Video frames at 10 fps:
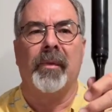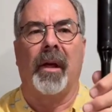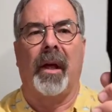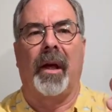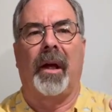
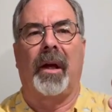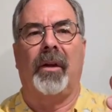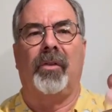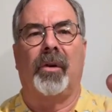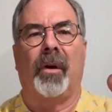
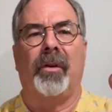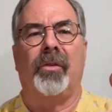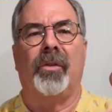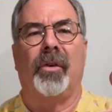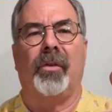A, G
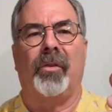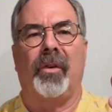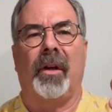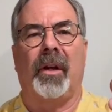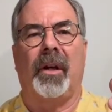grace note,
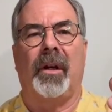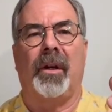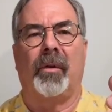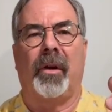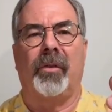C,
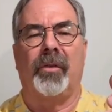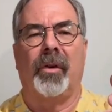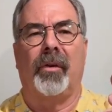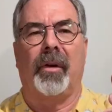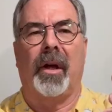D grace
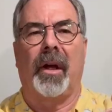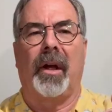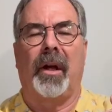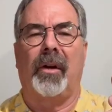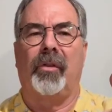note,
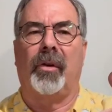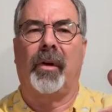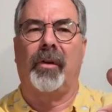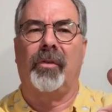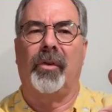A, G
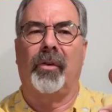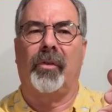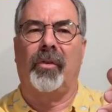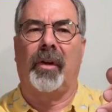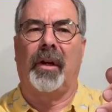grace
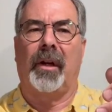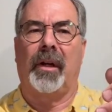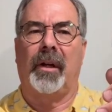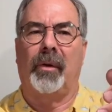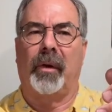note, C,
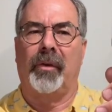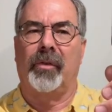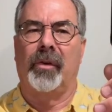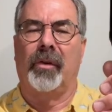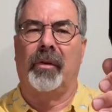D
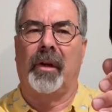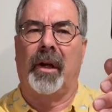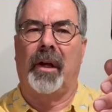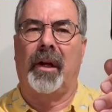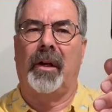grace note,
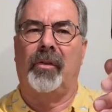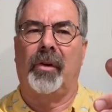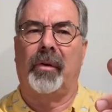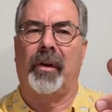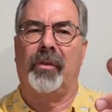A, G
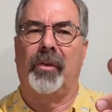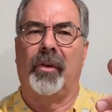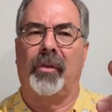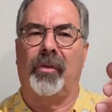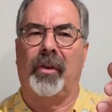grace
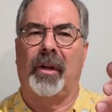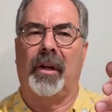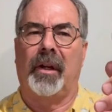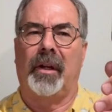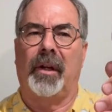note,
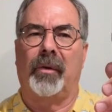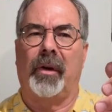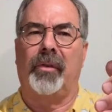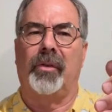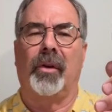C, D
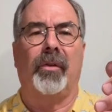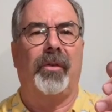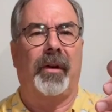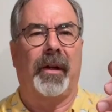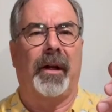grace note.
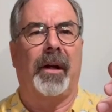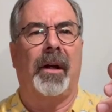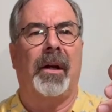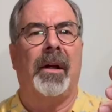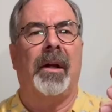See that?
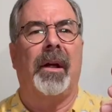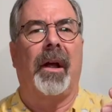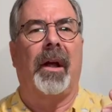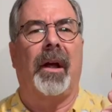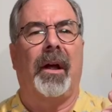
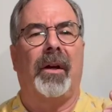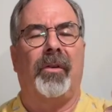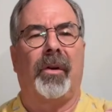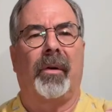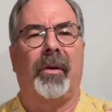A,
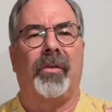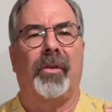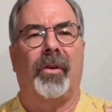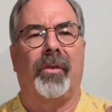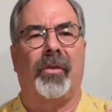G grace
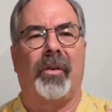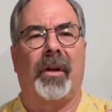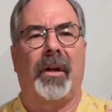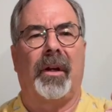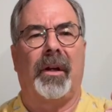note,
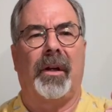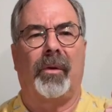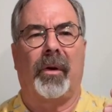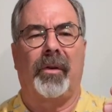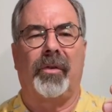C, D
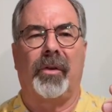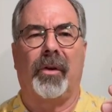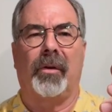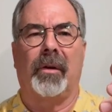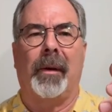grace
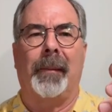note.